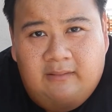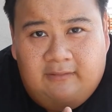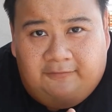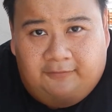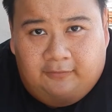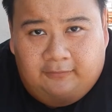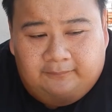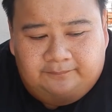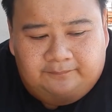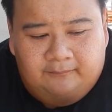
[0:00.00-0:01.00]
The food.
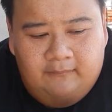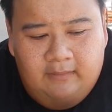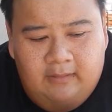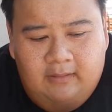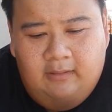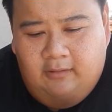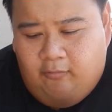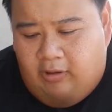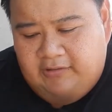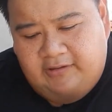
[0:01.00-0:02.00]

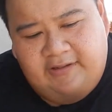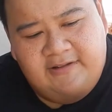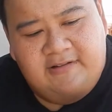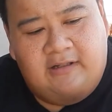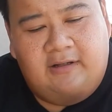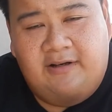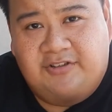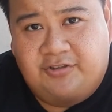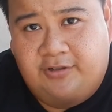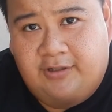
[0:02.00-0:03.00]
Quantity is not an
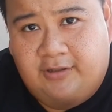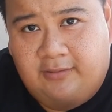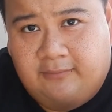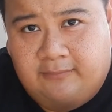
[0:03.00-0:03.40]
issue here,